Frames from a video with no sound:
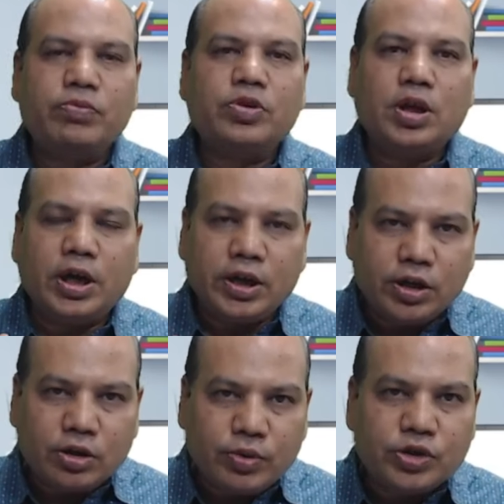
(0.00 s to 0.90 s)
I
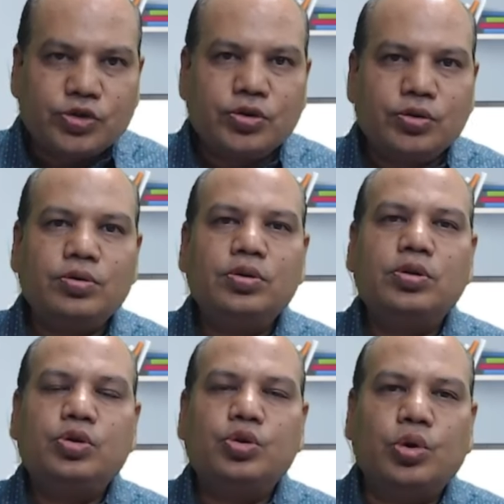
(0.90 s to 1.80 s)
request you
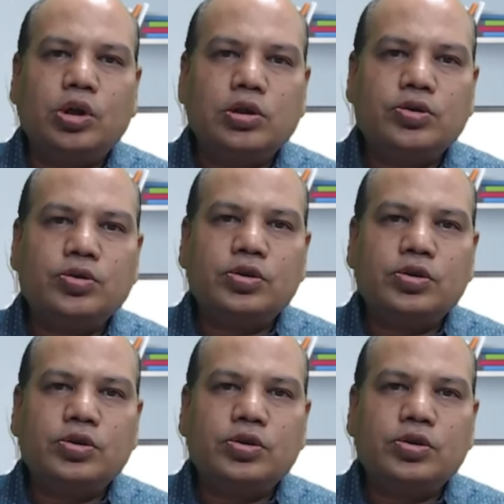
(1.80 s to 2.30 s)
to also